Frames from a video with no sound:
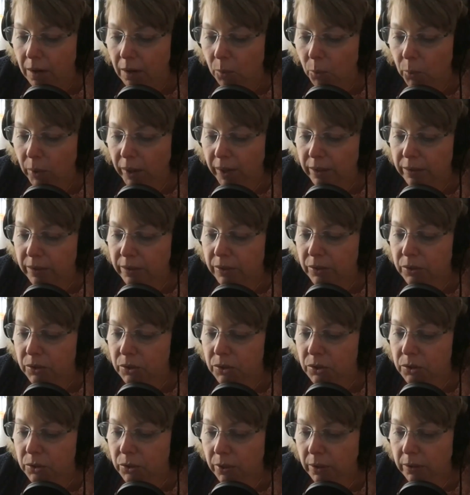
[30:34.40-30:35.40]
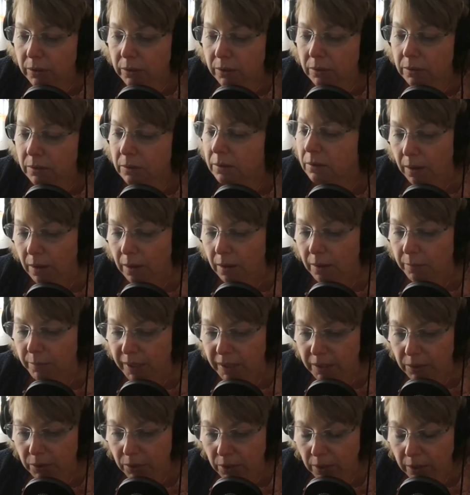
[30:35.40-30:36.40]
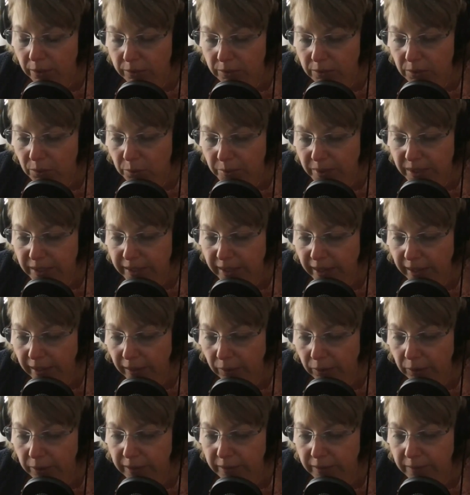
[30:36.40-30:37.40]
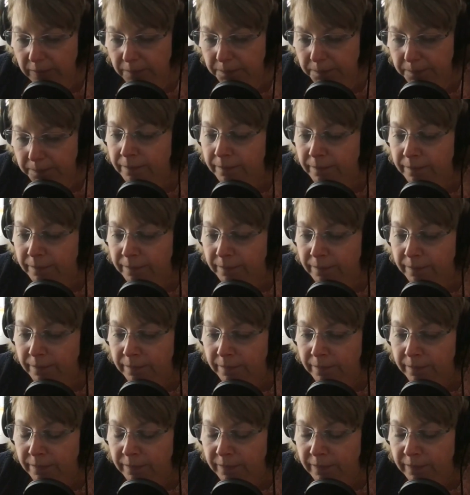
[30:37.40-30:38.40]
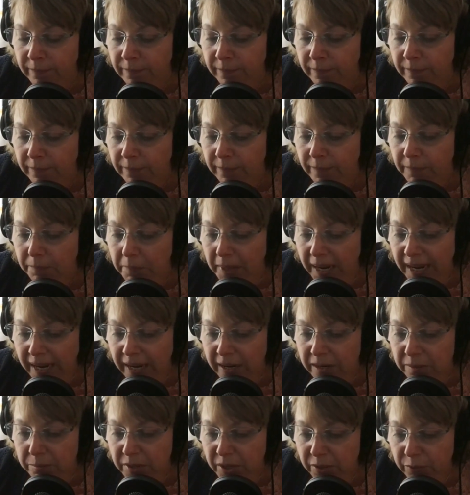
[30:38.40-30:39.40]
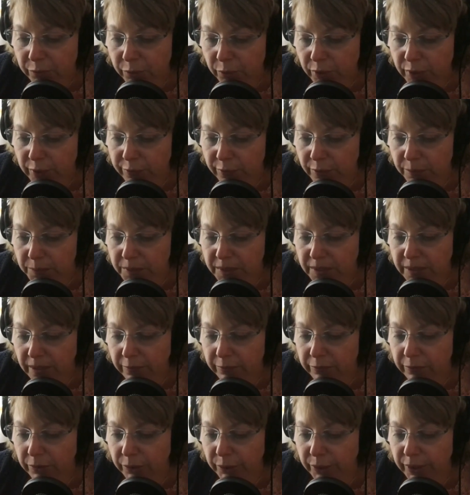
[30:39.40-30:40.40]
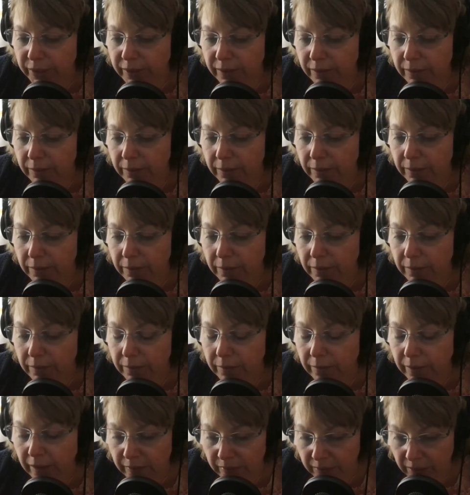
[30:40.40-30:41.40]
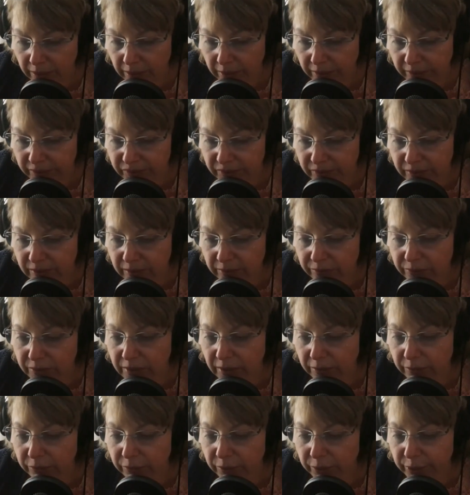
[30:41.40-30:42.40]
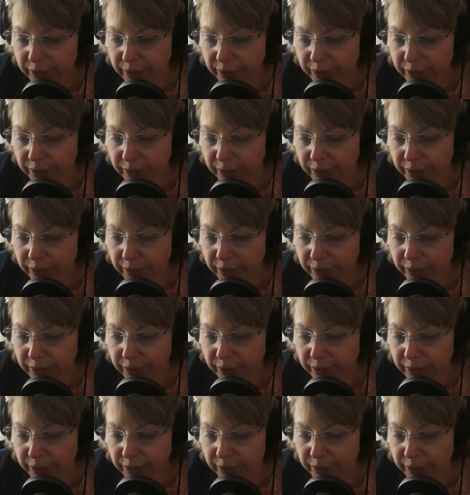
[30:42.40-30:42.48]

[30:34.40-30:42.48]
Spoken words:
Where there's struggle, may there also be caring. May I be free from suffering and the causes of suffering.